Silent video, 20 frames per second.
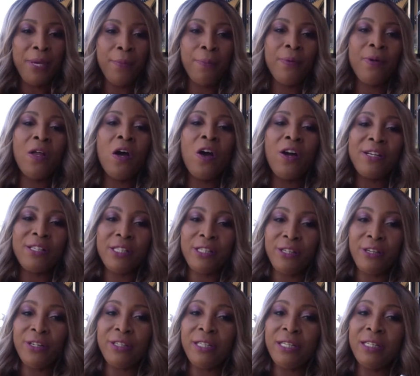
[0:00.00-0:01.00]
people are
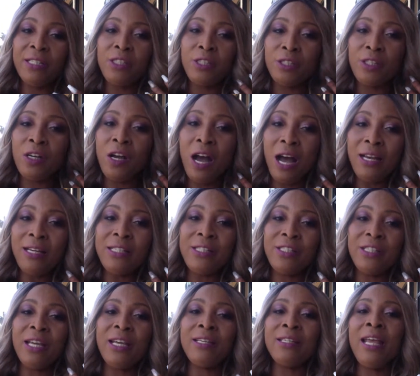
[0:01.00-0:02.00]
turning to
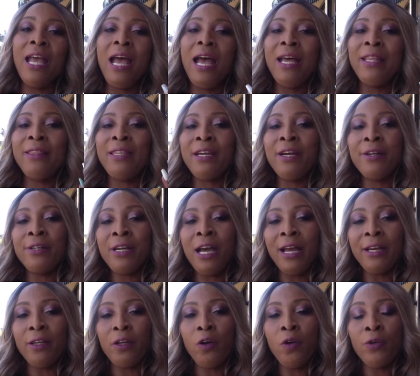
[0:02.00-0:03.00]
collagen and they're
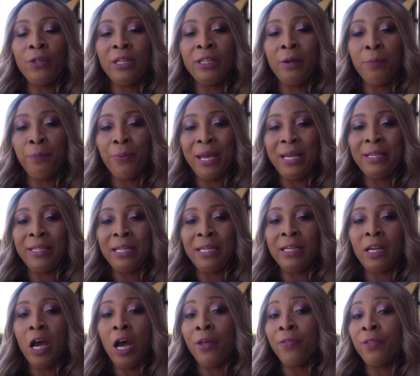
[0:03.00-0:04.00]
not only
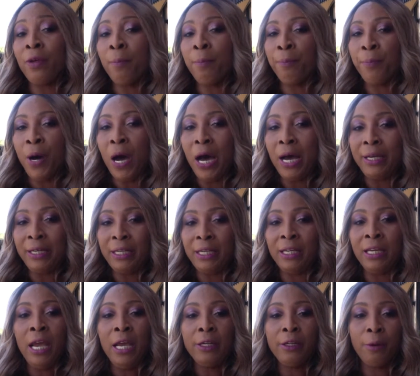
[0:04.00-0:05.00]
depending on the
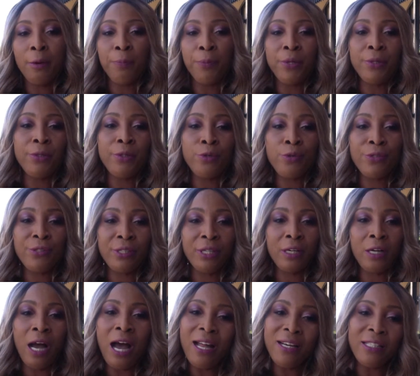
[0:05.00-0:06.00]
body to produce the
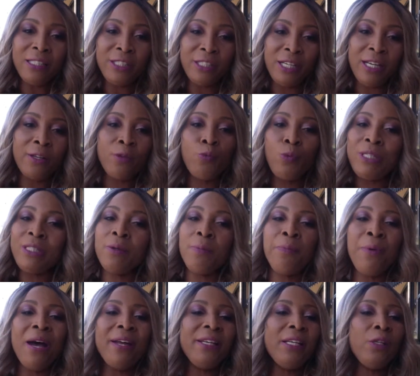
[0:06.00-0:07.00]
collagen which the
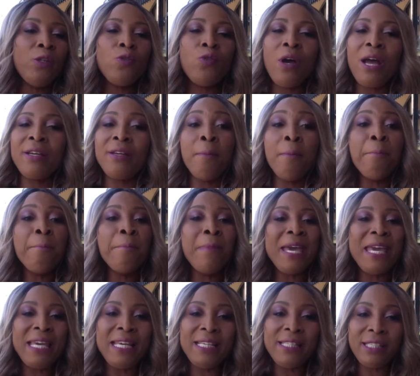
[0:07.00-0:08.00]
body do an
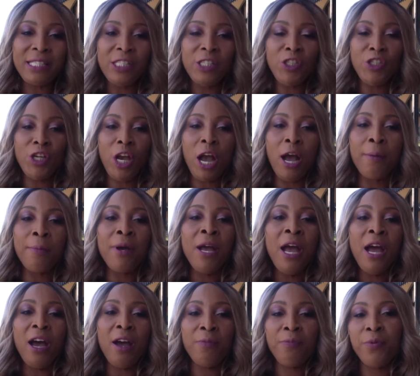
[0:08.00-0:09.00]
amazing job
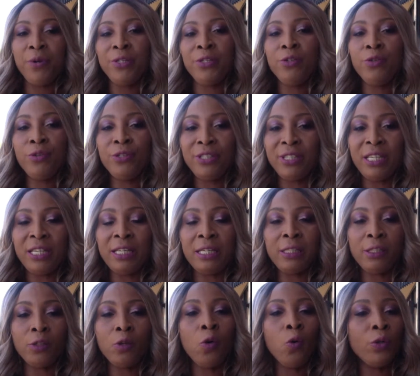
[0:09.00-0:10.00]
of producing
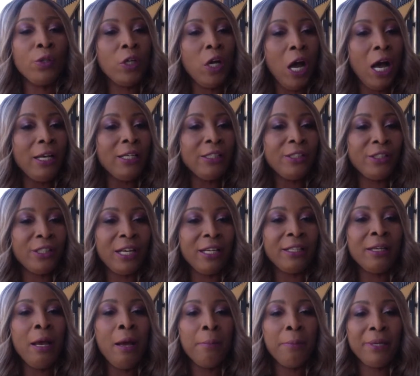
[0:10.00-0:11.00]
its own
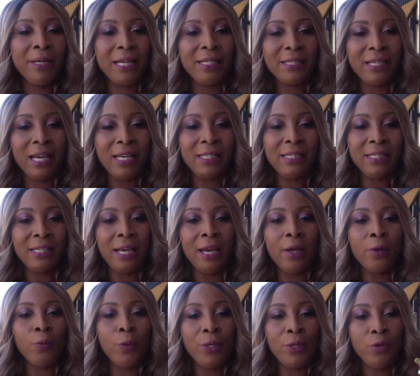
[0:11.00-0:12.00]
collagen but as I
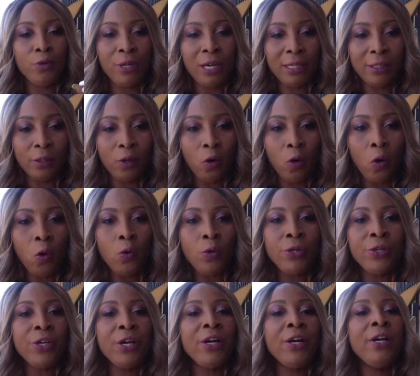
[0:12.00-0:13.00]
said, when you get
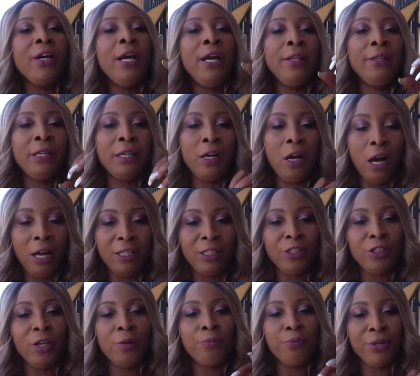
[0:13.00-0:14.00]
older, the
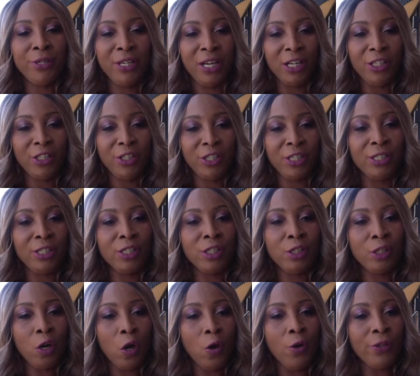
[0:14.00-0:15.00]
collagen production
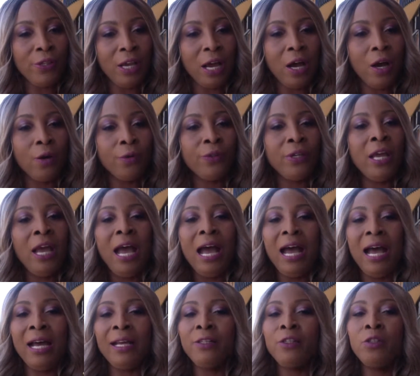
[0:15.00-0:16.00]
slow down
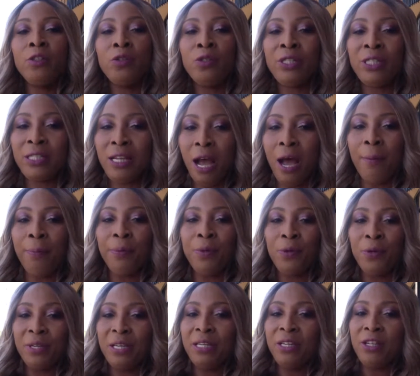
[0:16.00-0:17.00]
and you stop
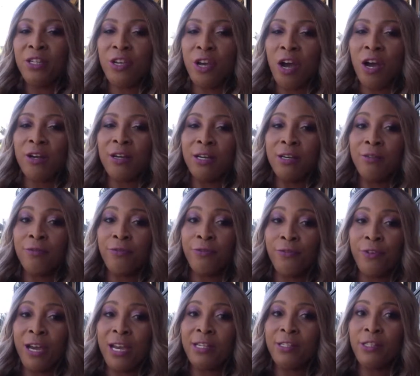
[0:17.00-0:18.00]
looking young and
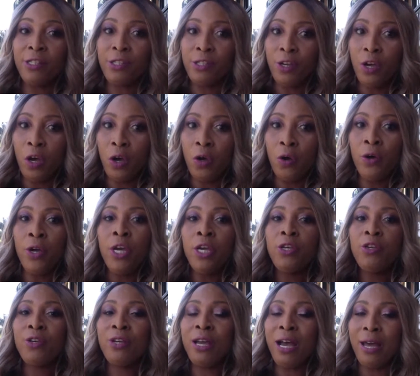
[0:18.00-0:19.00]
fresh. So
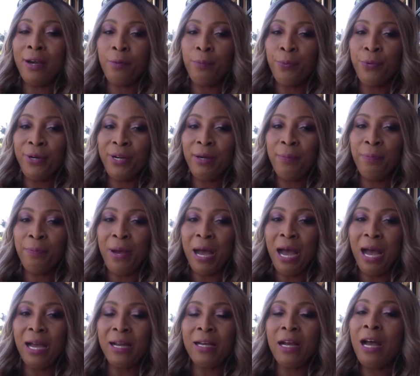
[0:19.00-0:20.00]
you got to put it
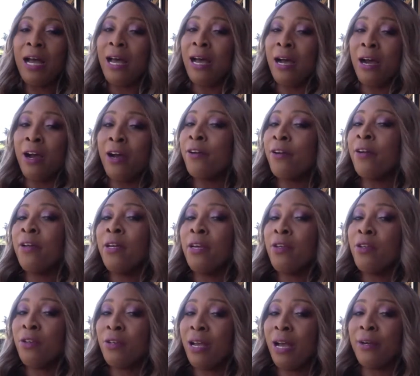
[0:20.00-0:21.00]
back or
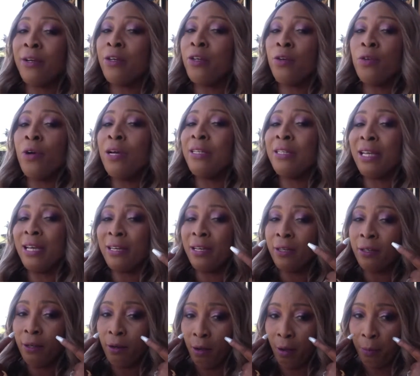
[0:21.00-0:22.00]
you got to go and get
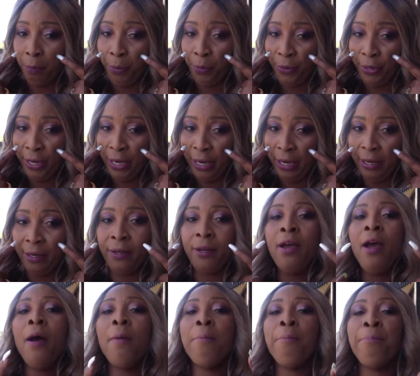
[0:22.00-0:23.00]
it put in
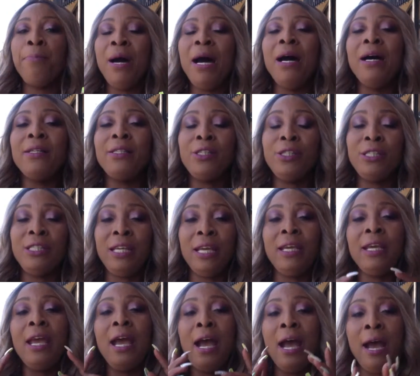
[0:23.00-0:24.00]
but
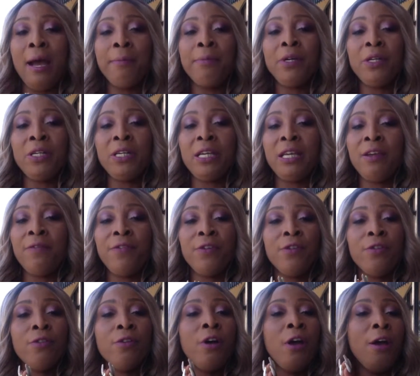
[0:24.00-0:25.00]
today I'm going to give
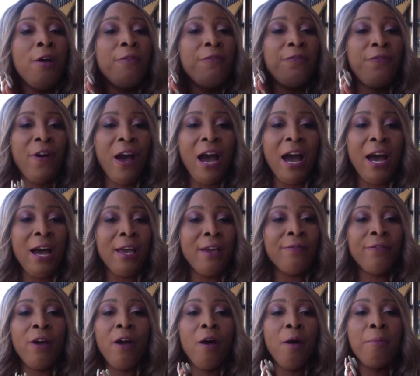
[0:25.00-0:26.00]
you
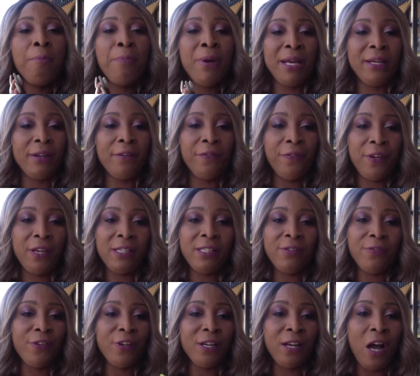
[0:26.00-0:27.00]
five
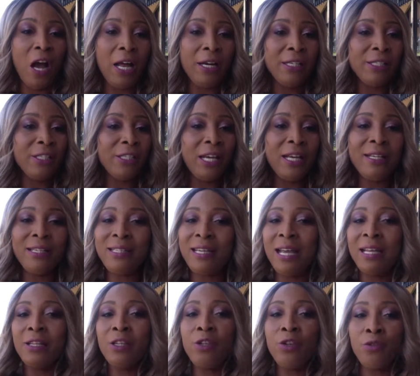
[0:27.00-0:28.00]
benefits for collagen
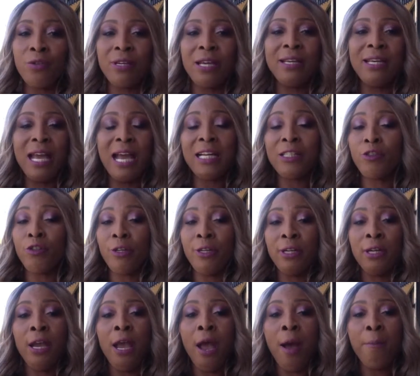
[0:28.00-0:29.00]
that you can
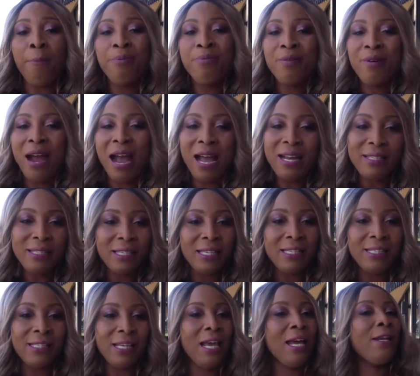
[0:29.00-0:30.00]
actually
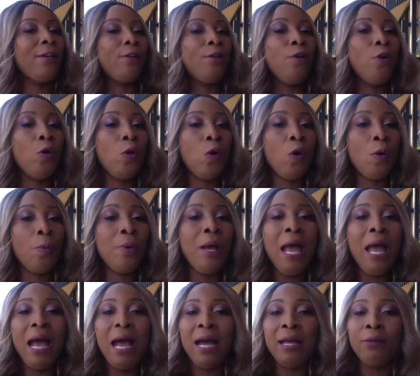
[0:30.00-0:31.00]
practice at home.
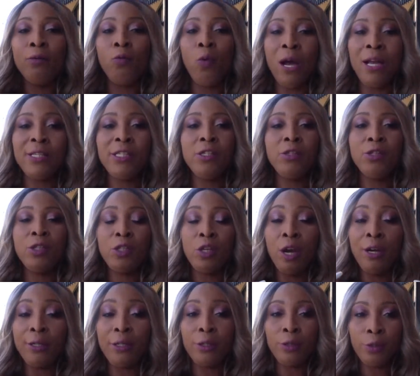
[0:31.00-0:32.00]
And once you
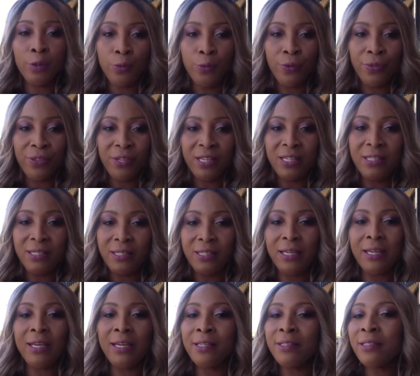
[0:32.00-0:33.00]
start to do these
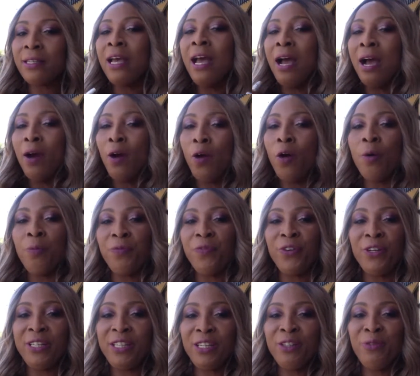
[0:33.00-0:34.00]
things,
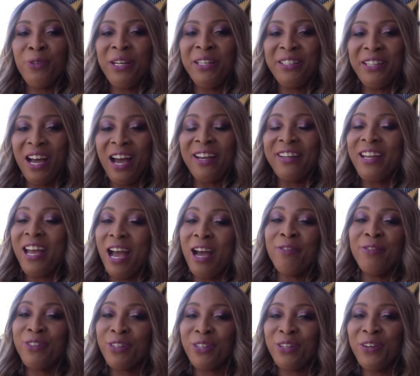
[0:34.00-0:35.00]
hopefully you will not
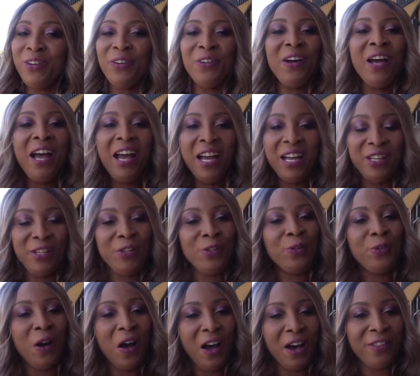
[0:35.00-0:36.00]
have to go and
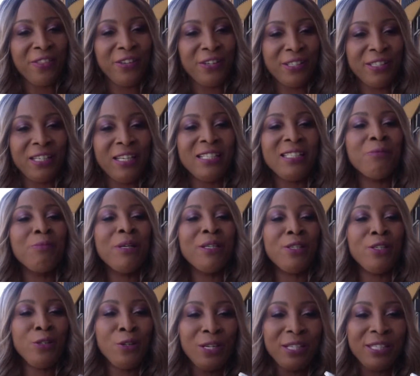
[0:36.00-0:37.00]
do other things. But